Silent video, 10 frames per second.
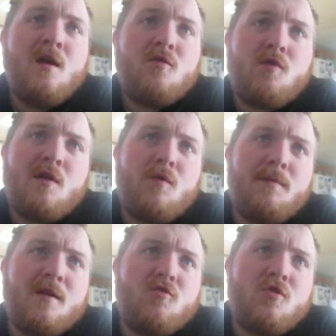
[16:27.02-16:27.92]
Grant
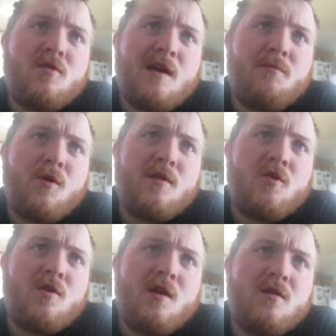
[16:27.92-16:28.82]
Williams of the Georgia State Employees
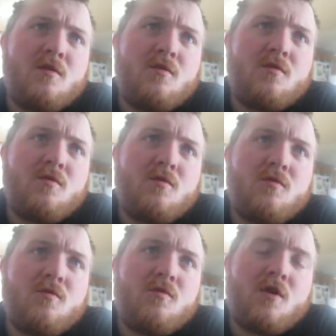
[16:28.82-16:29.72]
Union.
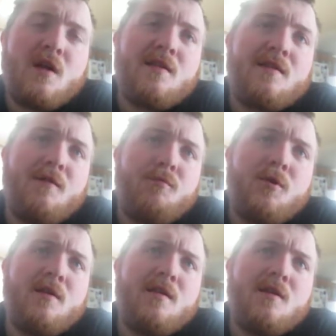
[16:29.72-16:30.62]
Because itself, the
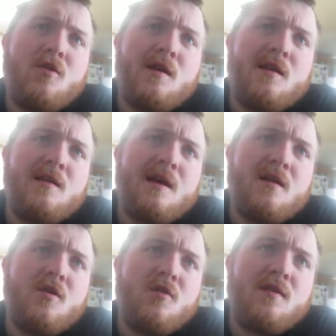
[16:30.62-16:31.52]
prisons according to the
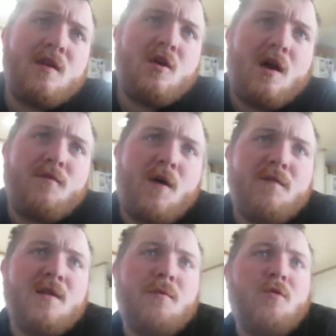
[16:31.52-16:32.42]
Diagnosis Center are
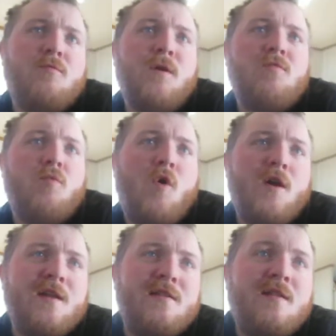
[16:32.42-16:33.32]
involved in the labor disputes with
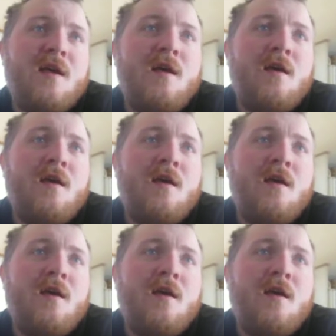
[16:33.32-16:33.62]
wardens.